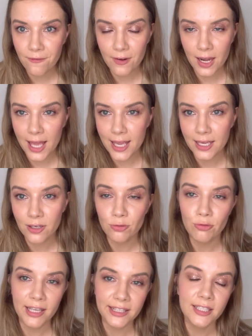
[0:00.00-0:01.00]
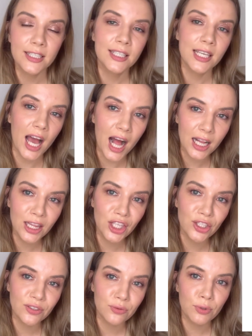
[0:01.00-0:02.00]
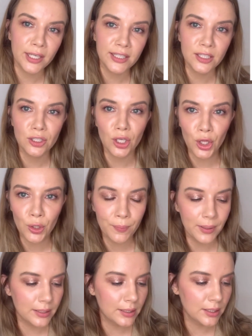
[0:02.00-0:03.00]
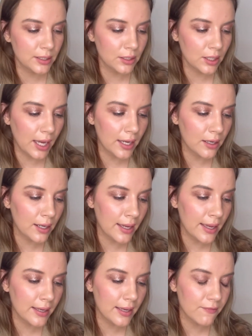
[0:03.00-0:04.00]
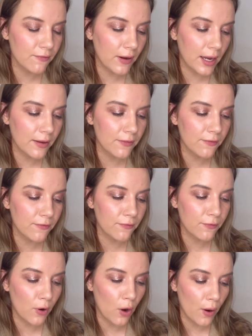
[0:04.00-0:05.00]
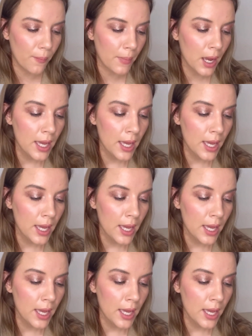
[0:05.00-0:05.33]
like a retinol, not retinol, but you know, A-Game 5 from